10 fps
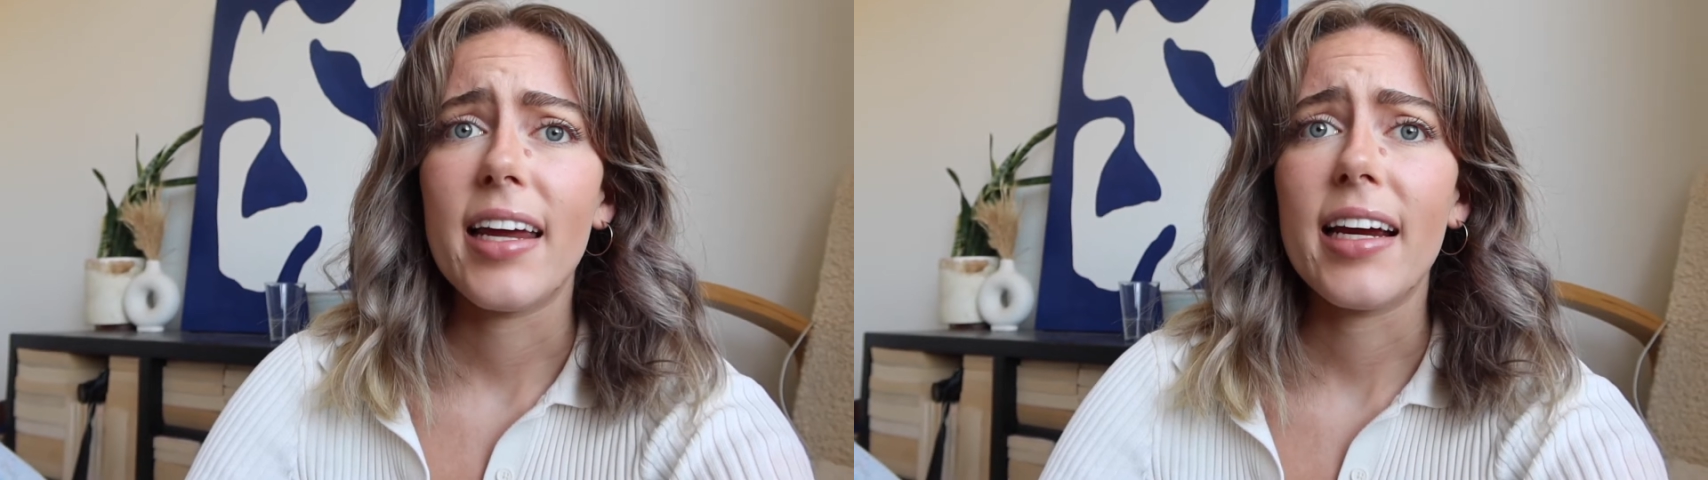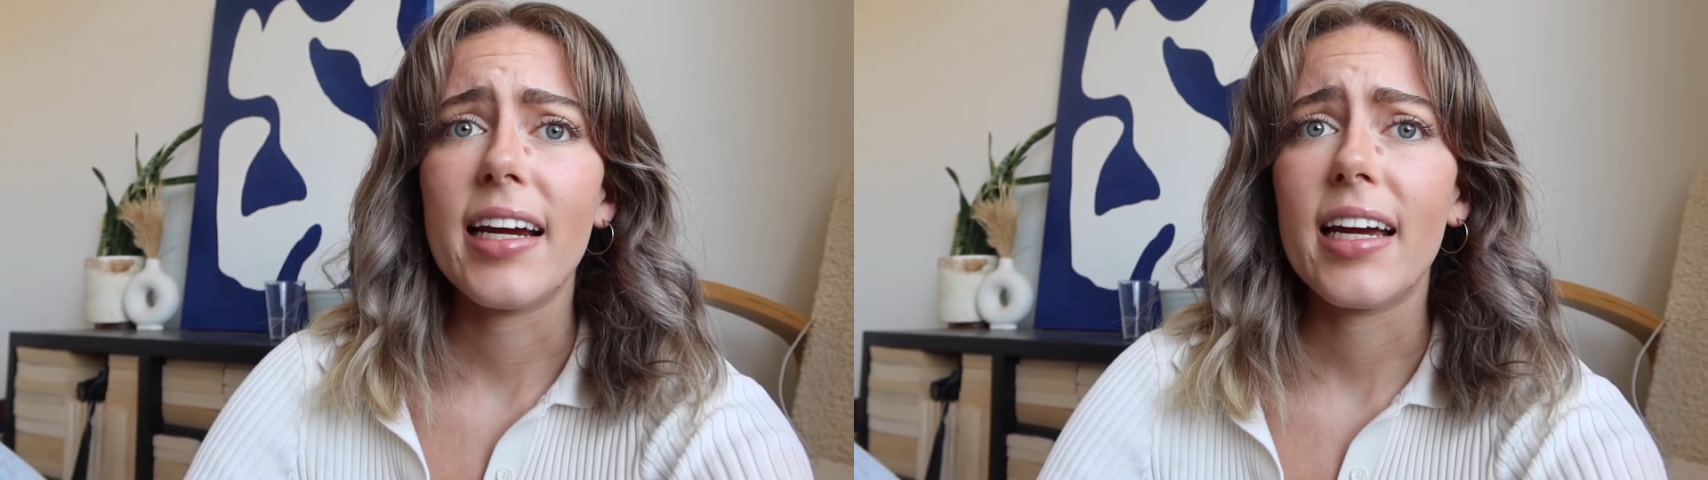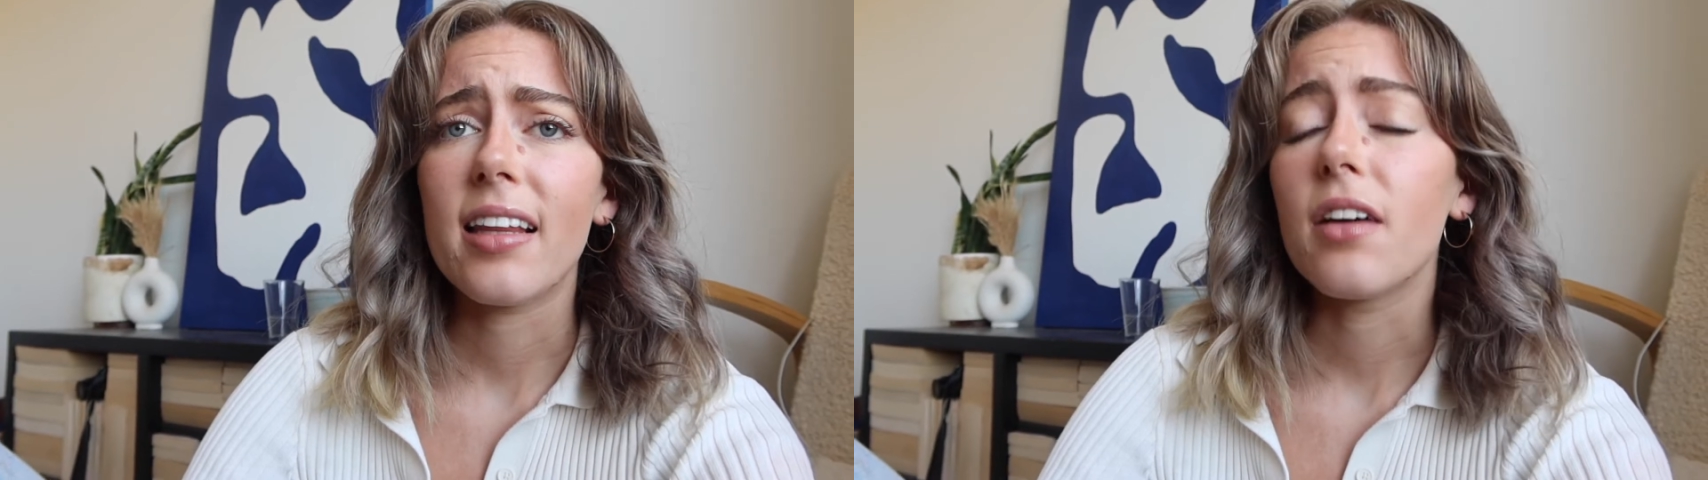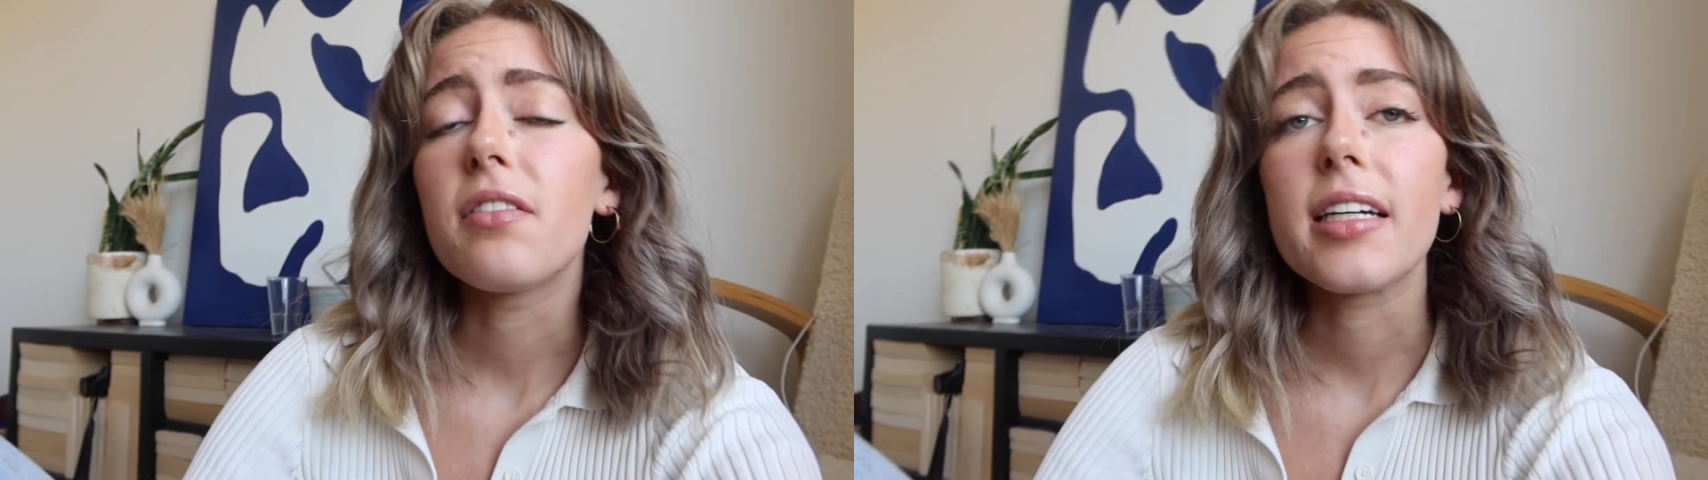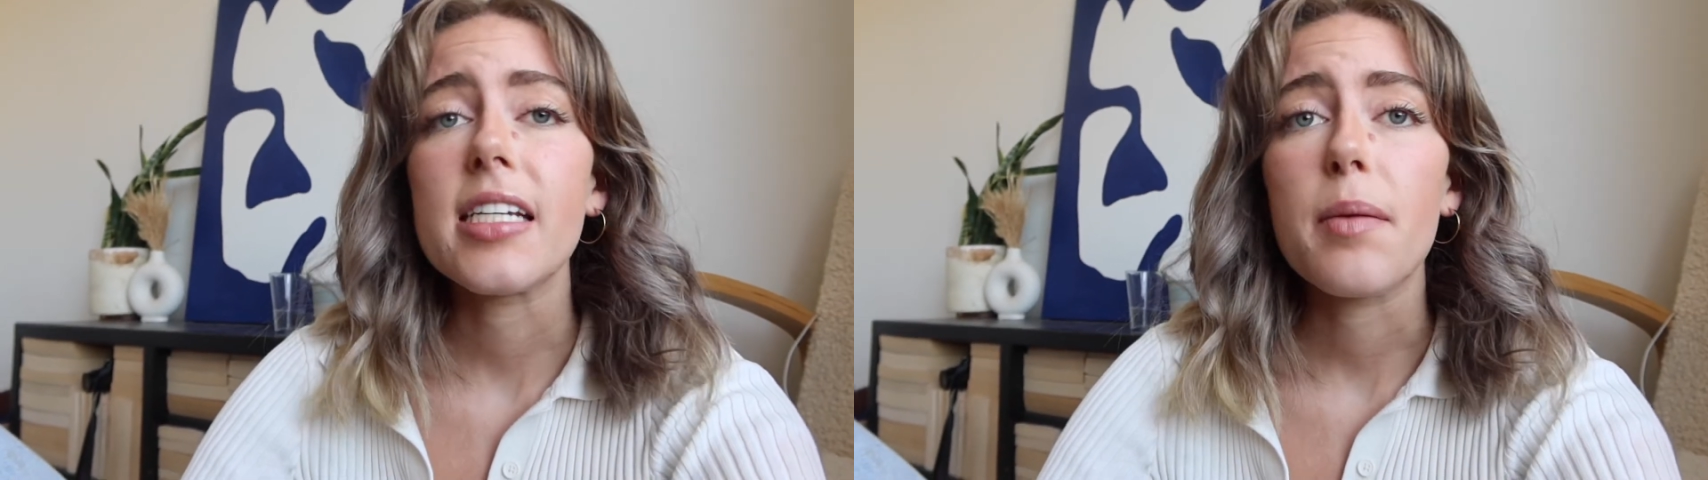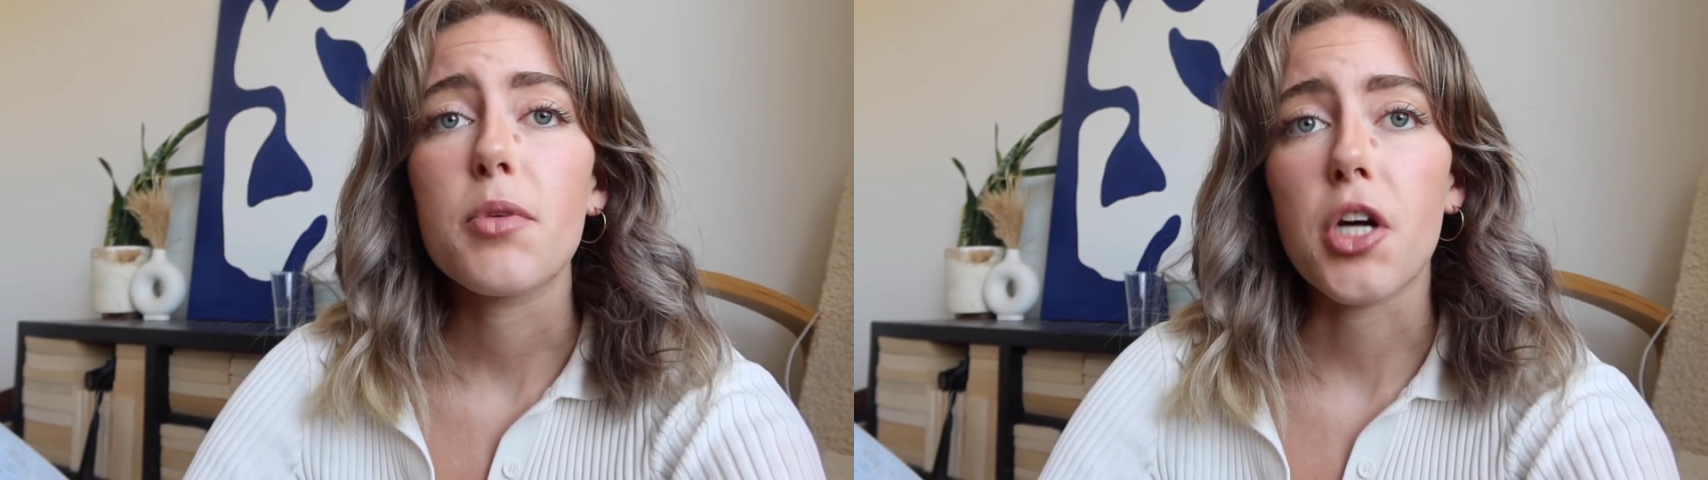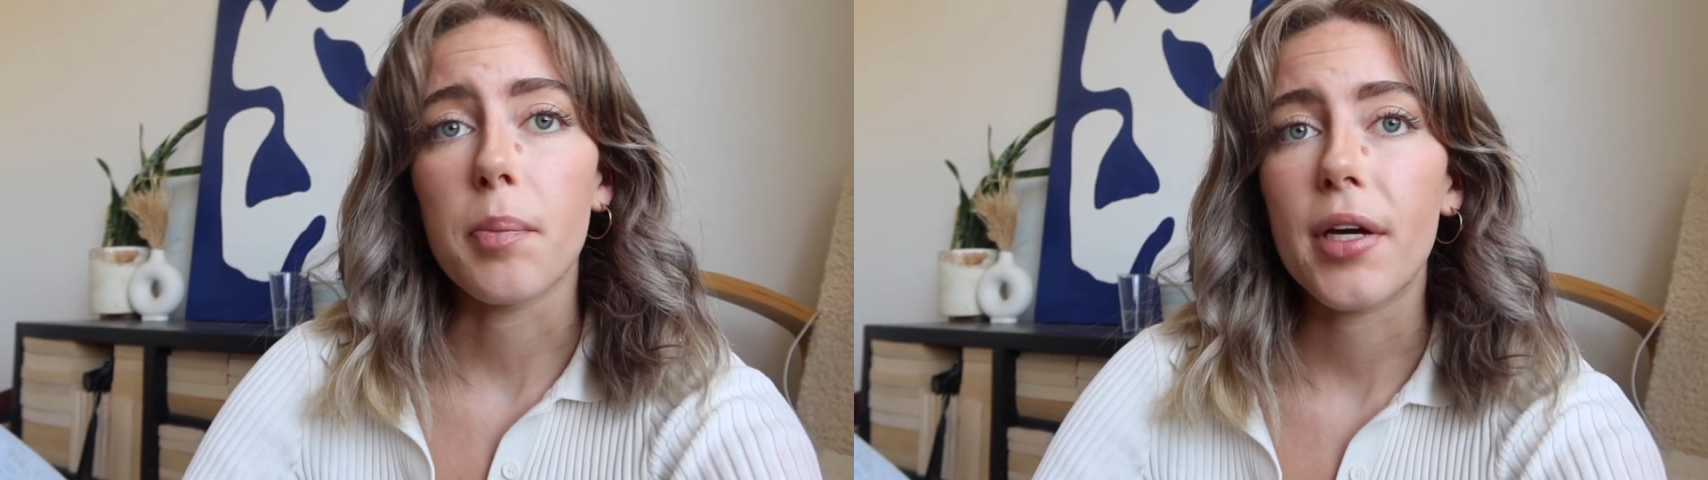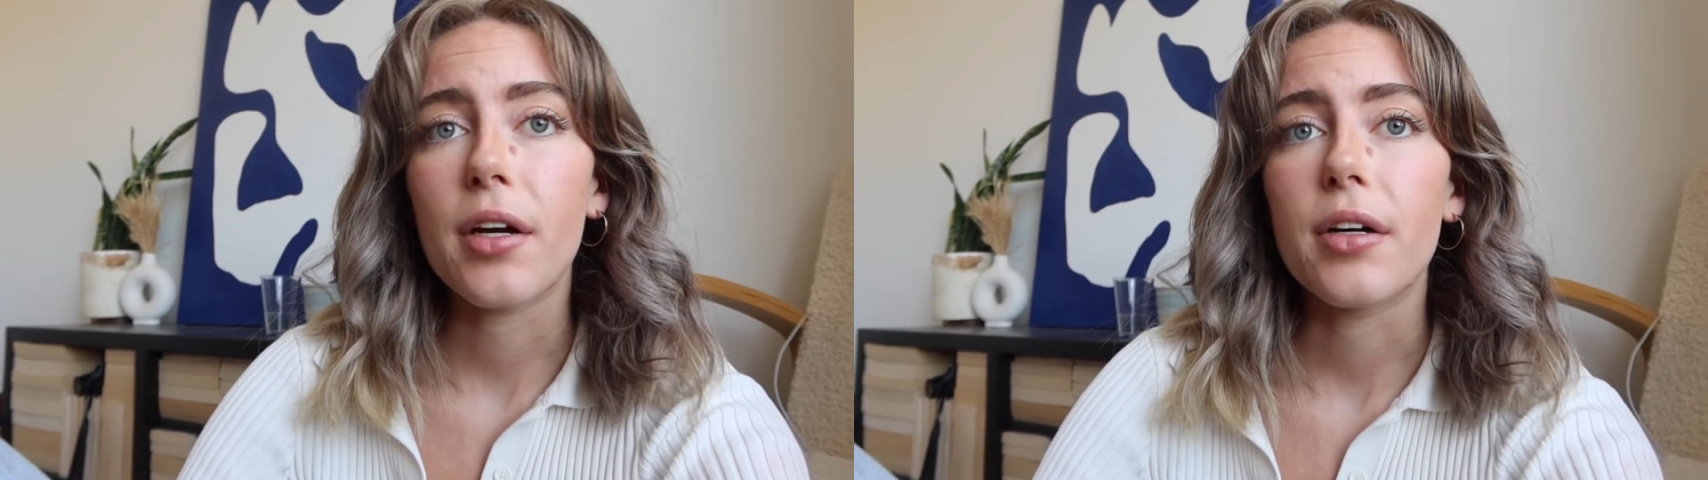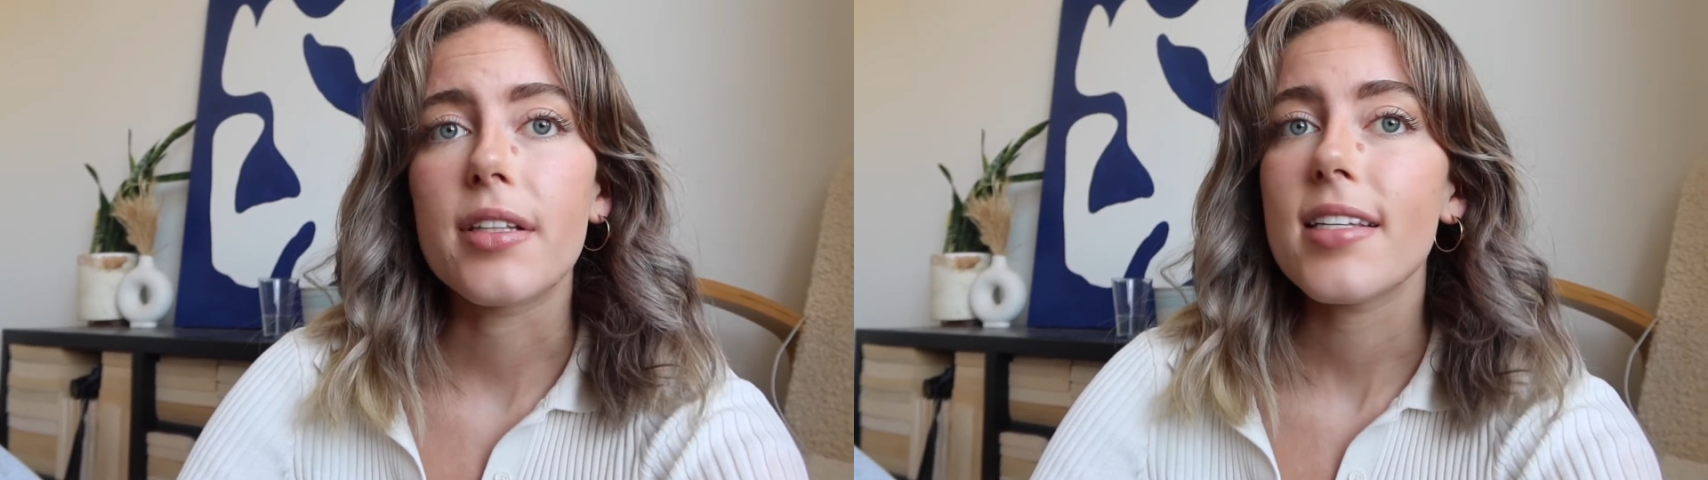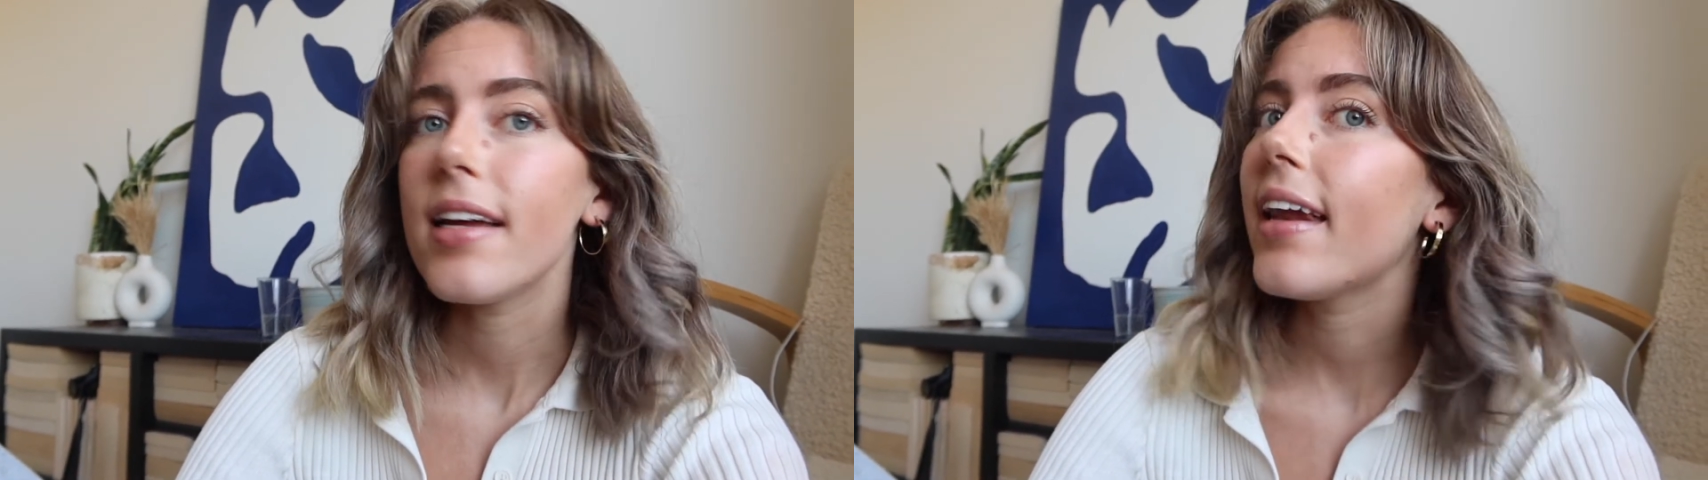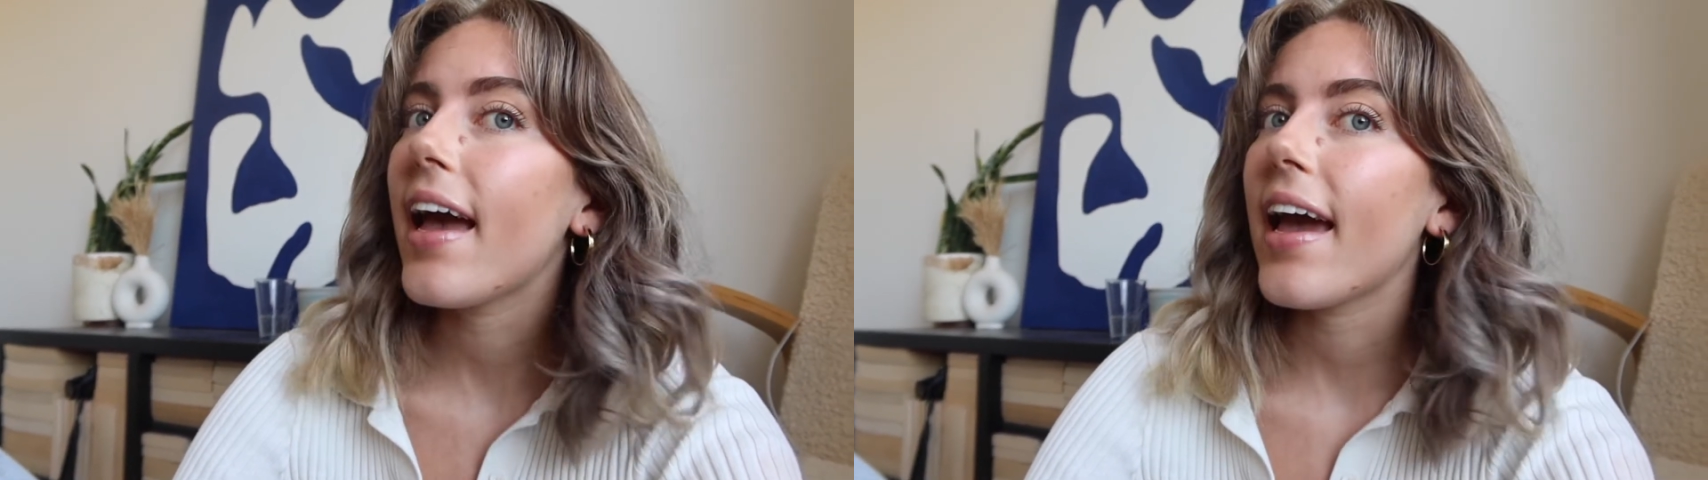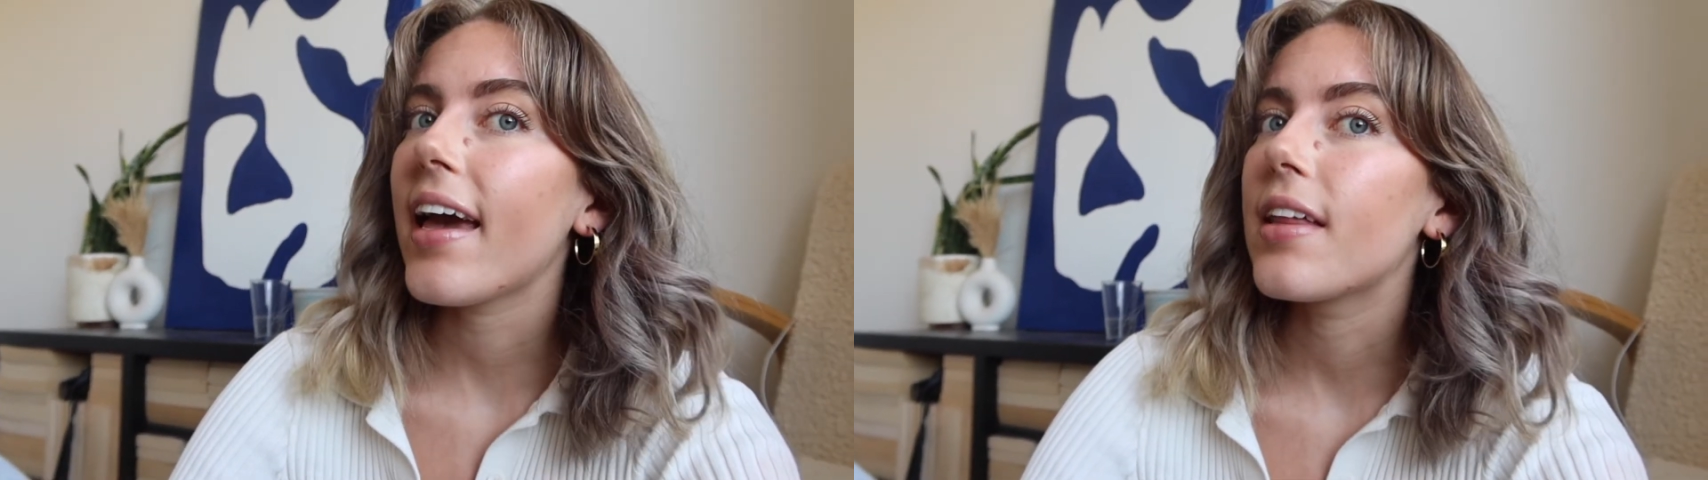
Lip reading: a lovely time shopping on Sunday,